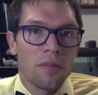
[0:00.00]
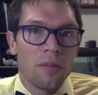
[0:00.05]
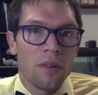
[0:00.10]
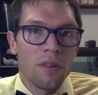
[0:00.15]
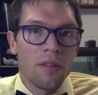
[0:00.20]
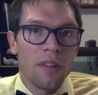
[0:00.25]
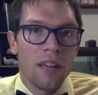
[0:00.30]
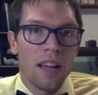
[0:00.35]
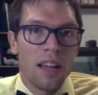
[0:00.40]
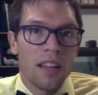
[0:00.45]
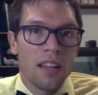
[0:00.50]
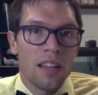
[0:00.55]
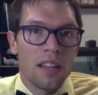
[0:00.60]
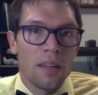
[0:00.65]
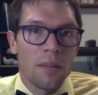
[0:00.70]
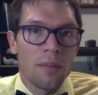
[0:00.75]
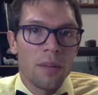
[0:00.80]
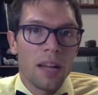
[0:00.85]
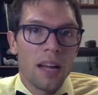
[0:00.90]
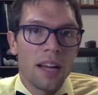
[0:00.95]
would have had
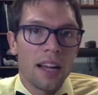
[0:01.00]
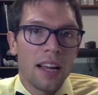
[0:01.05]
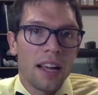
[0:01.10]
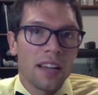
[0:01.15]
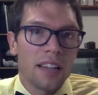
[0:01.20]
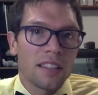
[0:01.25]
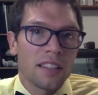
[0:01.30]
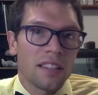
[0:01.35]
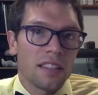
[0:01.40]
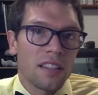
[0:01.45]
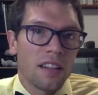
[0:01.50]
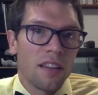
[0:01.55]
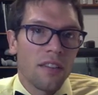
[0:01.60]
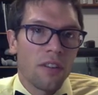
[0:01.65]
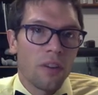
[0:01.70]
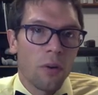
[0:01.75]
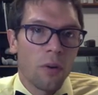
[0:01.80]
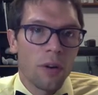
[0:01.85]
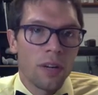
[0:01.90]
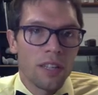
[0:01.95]
the black X instead
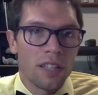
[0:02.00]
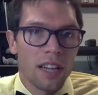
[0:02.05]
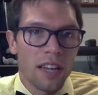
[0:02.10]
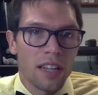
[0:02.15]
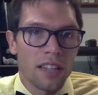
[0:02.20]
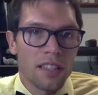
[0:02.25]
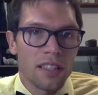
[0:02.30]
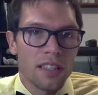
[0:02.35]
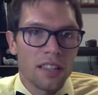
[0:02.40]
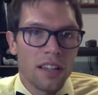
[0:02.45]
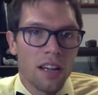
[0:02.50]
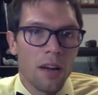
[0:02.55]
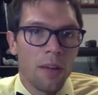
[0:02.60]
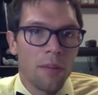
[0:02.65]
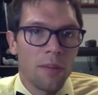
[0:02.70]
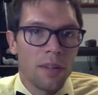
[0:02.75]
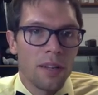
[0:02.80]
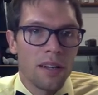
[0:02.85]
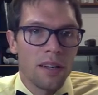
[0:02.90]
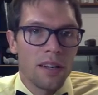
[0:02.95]
of the orange X
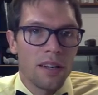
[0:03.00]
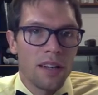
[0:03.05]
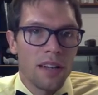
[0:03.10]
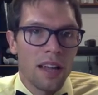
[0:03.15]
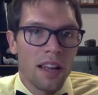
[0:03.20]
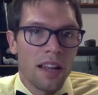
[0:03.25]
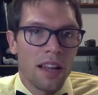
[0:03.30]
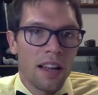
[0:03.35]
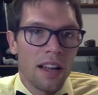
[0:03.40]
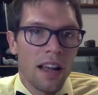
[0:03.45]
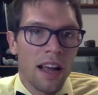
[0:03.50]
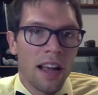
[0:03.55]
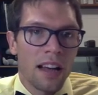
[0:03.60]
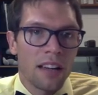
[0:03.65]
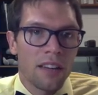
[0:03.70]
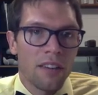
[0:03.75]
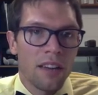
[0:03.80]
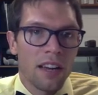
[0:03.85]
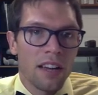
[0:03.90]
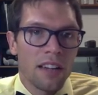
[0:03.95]

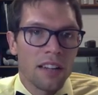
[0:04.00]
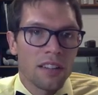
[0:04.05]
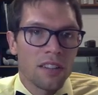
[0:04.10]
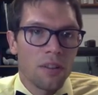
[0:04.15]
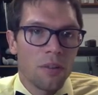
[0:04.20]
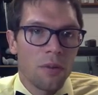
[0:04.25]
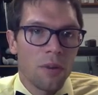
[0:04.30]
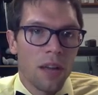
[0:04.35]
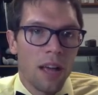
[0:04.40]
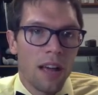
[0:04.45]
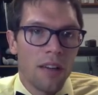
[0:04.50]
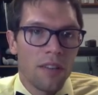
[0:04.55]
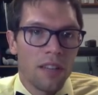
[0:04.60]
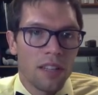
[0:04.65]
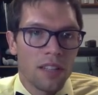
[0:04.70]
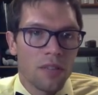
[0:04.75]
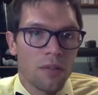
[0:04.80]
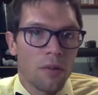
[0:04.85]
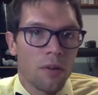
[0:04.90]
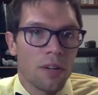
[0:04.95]
deactivated, and so would have
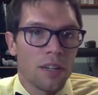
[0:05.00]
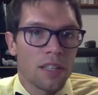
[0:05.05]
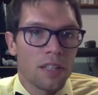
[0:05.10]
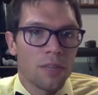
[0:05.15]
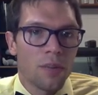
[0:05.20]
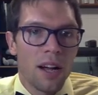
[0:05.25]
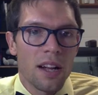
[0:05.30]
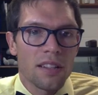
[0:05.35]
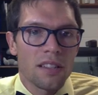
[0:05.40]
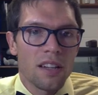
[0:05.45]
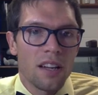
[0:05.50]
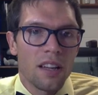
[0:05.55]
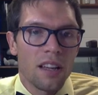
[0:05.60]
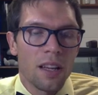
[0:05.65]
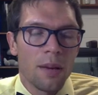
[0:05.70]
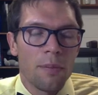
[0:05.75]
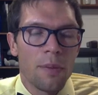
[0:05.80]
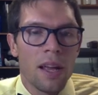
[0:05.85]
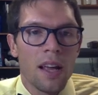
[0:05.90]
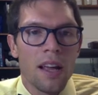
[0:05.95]
these orange spots on
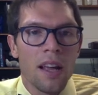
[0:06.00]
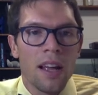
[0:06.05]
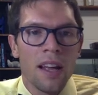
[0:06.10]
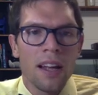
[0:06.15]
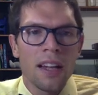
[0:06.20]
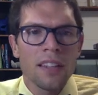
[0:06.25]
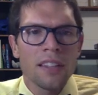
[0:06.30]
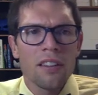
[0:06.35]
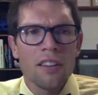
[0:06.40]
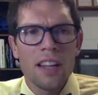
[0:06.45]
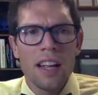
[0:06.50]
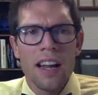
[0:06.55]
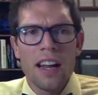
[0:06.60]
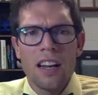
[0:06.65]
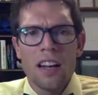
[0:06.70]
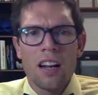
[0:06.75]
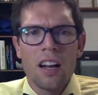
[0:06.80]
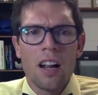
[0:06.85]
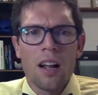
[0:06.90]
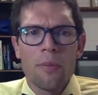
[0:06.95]
them. And so they
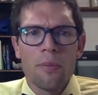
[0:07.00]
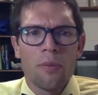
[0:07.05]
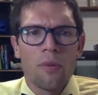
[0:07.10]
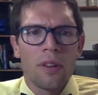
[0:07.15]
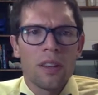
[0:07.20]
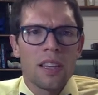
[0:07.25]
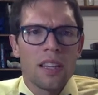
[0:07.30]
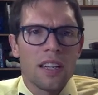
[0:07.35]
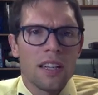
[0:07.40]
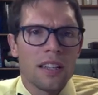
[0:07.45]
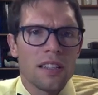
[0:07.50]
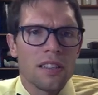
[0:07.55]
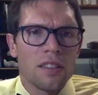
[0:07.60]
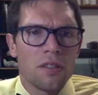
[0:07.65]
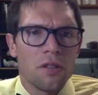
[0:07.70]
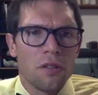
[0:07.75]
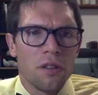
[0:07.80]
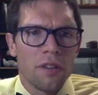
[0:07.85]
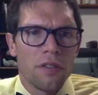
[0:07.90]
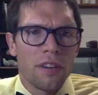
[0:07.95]
ended up with these
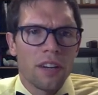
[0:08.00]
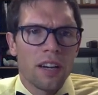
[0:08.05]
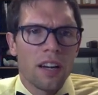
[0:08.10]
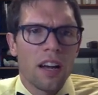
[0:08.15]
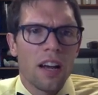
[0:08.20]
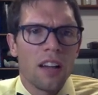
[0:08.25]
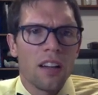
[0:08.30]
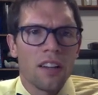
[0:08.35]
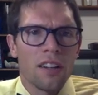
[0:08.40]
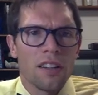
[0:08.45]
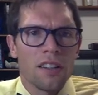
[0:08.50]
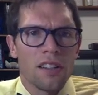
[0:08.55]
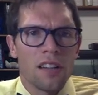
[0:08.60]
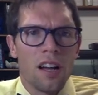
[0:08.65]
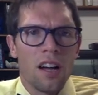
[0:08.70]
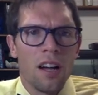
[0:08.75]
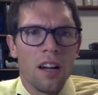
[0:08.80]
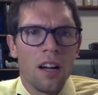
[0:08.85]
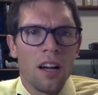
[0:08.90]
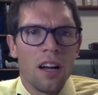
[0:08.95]
two different colors
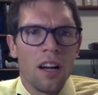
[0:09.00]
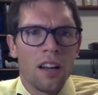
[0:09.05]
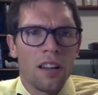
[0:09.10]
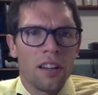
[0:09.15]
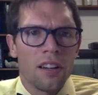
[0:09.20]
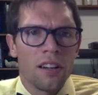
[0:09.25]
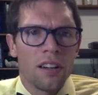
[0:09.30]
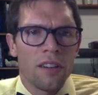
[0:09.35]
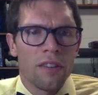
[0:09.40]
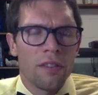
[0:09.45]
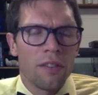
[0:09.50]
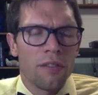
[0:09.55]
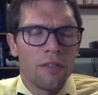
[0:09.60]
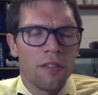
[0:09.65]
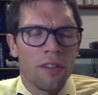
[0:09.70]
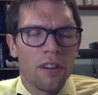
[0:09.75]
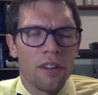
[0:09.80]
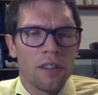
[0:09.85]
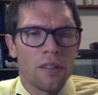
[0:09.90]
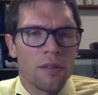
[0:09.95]
on their different
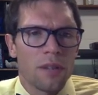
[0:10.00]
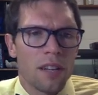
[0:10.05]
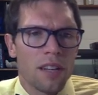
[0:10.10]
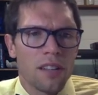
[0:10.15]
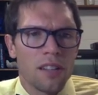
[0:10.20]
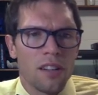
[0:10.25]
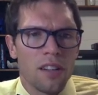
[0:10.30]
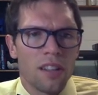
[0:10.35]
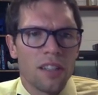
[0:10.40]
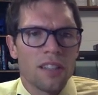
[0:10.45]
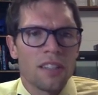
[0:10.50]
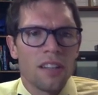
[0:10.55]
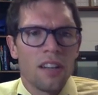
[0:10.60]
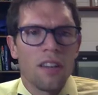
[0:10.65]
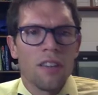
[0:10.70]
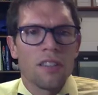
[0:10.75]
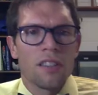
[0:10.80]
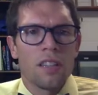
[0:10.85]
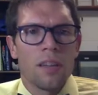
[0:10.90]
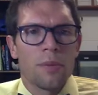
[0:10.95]
furs, because all the
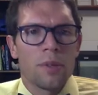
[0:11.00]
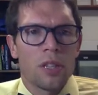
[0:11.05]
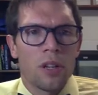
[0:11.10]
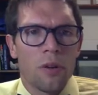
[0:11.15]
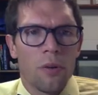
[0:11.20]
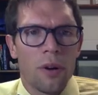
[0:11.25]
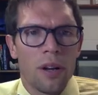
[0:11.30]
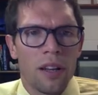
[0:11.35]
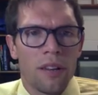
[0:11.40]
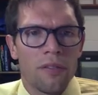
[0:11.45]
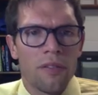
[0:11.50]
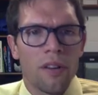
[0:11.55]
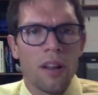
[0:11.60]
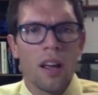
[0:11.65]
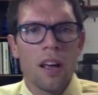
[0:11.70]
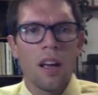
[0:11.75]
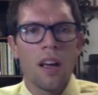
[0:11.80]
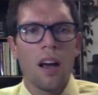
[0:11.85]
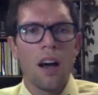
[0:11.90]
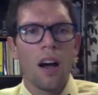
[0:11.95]
cells subsequent
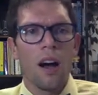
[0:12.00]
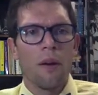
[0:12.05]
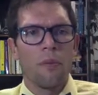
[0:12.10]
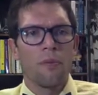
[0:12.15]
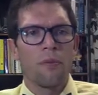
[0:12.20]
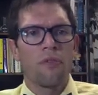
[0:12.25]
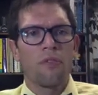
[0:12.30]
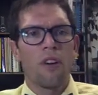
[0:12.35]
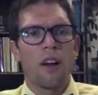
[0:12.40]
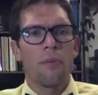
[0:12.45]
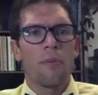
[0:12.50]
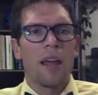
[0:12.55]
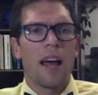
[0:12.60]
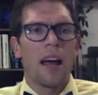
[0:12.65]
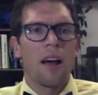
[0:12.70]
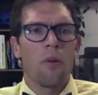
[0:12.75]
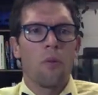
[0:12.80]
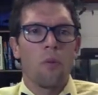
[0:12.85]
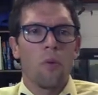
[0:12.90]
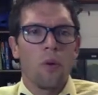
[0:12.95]
from
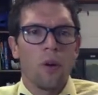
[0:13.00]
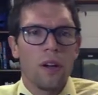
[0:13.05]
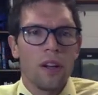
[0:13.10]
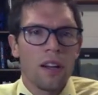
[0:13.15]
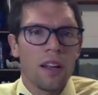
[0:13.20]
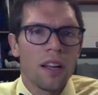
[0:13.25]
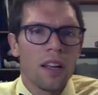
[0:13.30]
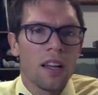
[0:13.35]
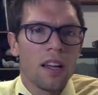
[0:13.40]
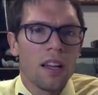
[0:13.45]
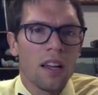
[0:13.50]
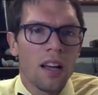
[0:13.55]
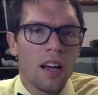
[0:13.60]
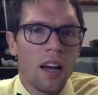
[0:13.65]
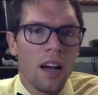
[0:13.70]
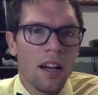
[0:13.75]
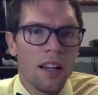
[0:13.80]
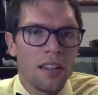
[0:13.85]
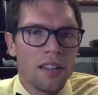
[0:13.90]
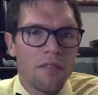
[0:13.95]
that would
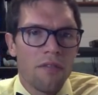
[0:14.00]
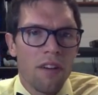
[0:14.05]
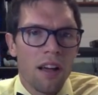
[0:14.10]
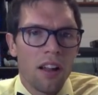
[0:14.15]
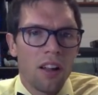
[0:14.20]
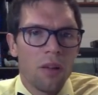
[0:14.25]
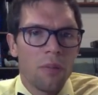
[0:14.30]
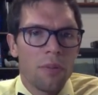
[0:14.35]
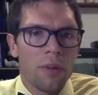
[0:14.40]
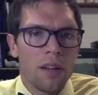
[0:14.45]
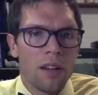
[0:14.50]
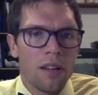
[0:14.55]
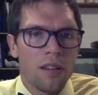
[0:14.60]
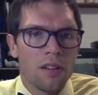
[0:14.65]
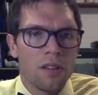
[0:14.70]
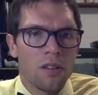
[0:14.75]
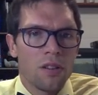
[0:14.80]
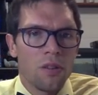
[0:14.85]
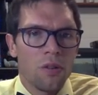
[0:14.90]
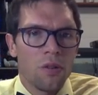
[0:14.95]
develop
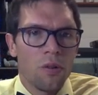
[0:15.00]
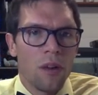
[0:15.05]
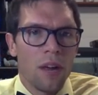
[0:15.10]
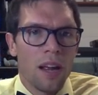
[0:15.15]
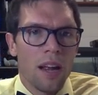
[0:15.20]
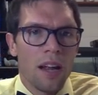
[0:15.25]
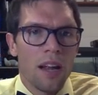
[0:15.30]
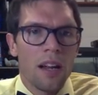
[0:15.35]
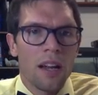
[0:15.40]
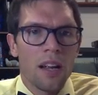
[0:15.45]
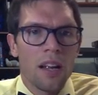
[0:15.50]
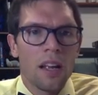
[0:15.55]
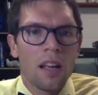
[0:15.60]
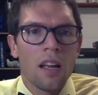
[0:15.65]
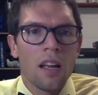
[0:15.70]
into a